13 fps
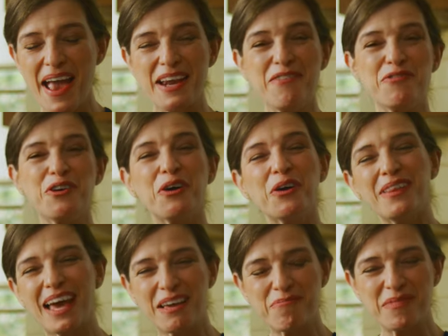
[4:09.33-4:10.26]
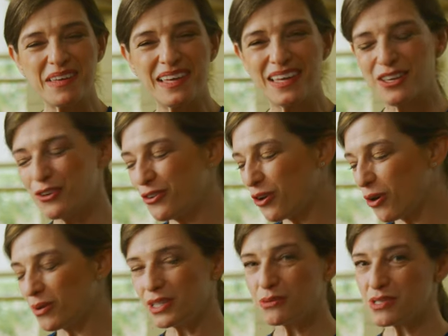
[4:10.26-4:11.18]
and if you're like me you
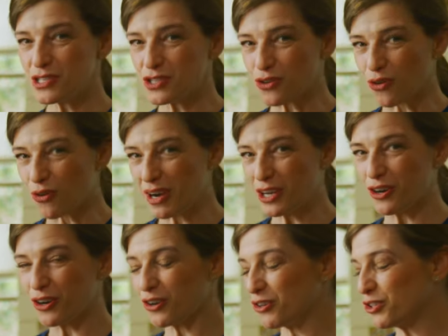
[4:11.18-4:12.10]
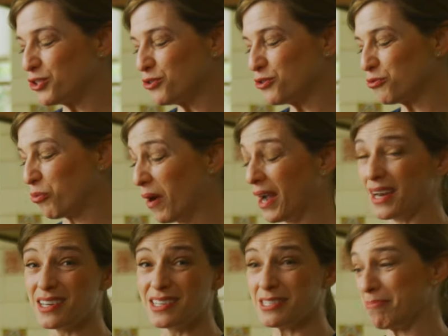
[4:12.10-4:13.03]
go into a store and you're gonna choose
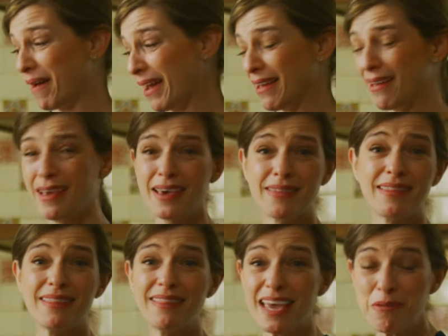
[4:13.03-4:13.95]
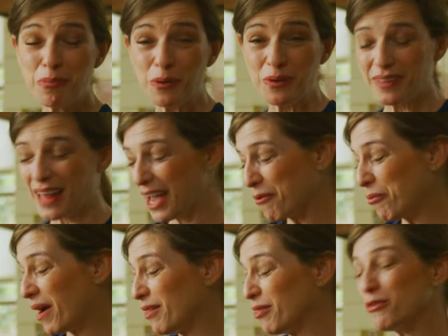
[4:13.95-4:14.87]
wines by the label like
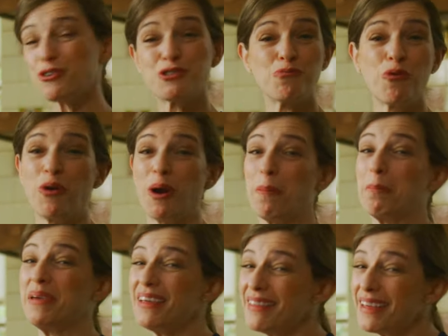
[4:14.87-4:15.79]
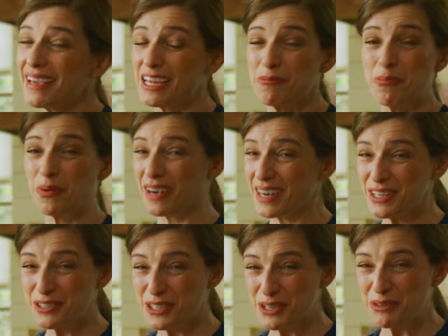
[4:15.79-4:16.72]
what looks more appealing and pretty
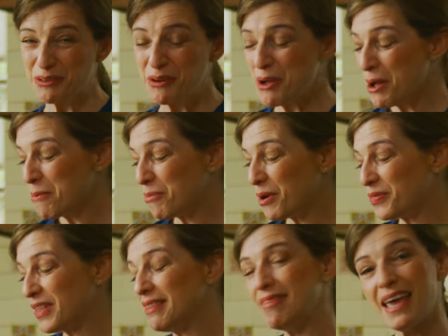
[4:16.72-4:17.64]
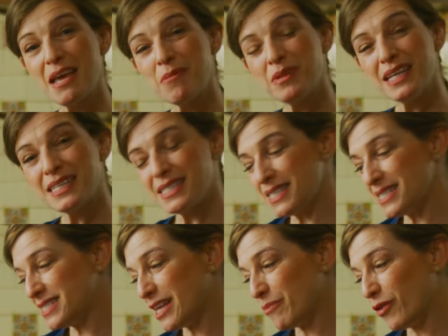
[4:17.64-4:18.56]
to you but the labeling
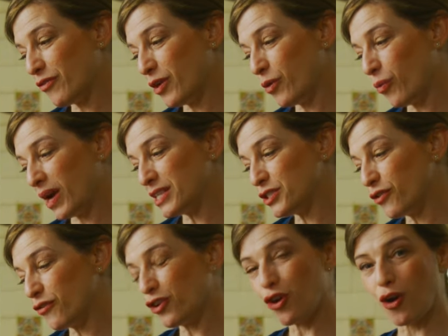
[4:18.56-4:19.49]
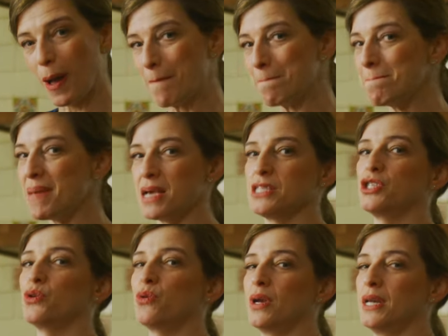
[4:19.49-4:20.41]
system of the wines of Rioja
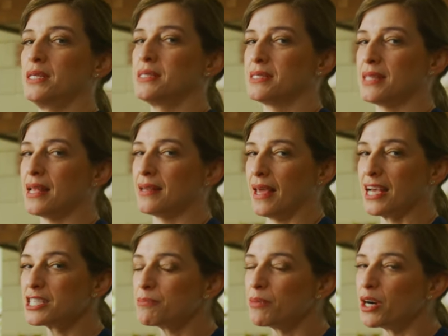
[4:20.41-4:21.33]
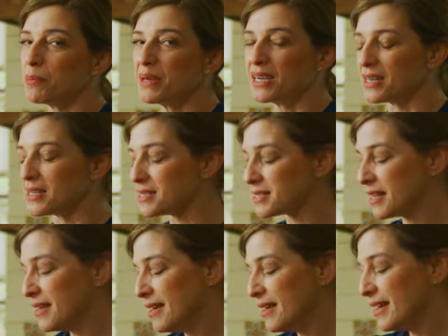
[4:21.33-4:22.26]
makes you an instant expert because
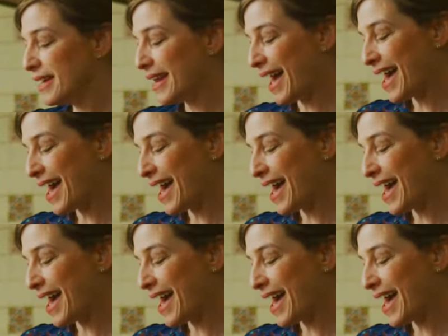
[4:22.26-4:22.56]
it